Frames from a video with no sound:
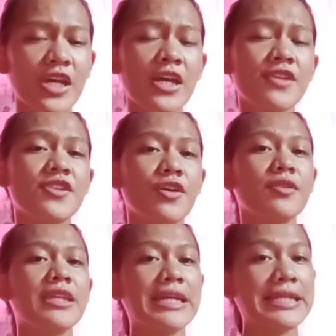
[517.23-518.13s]
So
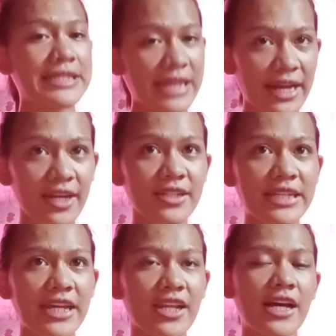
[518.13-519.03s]
the entire
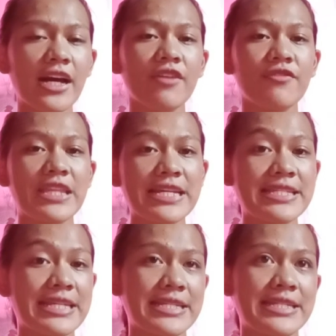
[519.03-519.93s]
data of this
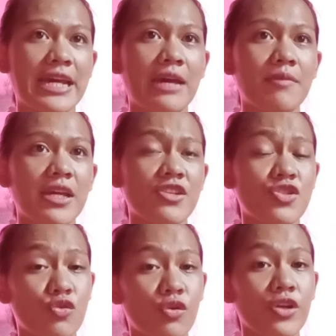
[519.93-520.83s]
system is
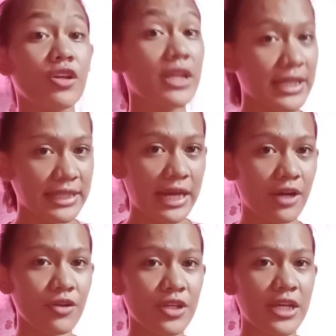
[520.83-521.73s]
stored on the
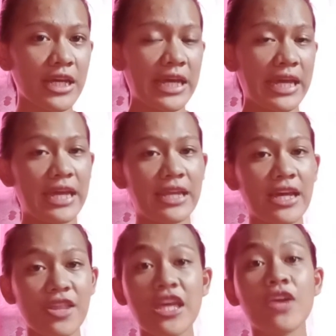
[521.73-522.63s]
cloud, and
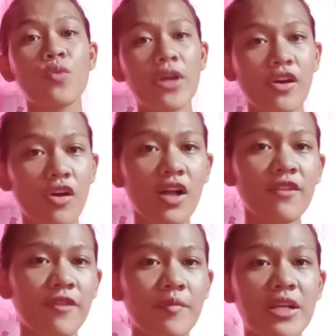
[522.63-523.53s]
I think we are all
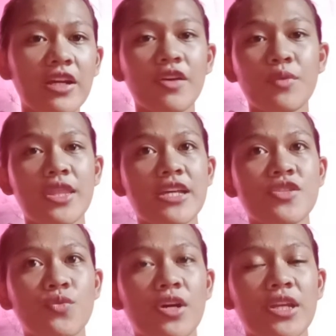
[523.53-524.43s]
familiar with this
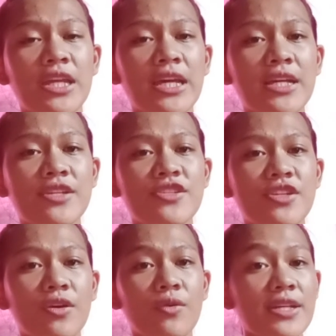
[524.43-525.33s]
one.
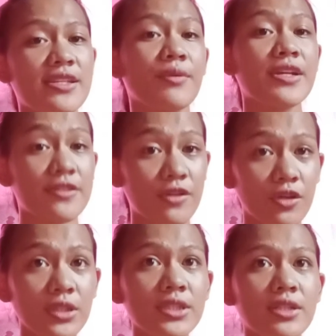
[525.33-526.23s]
So as a
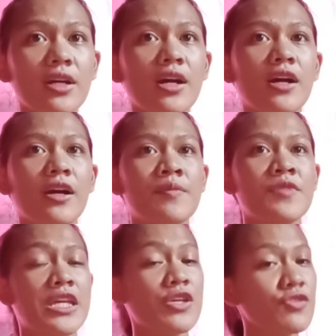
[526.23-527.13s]
result,
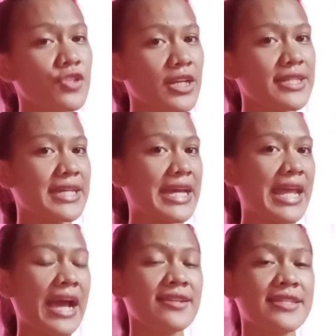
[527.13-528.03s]
the users can
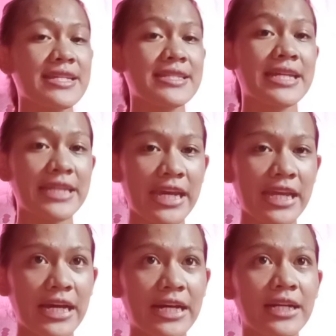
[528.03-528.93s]
access the
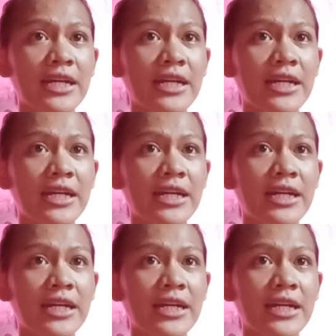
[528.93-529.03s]
data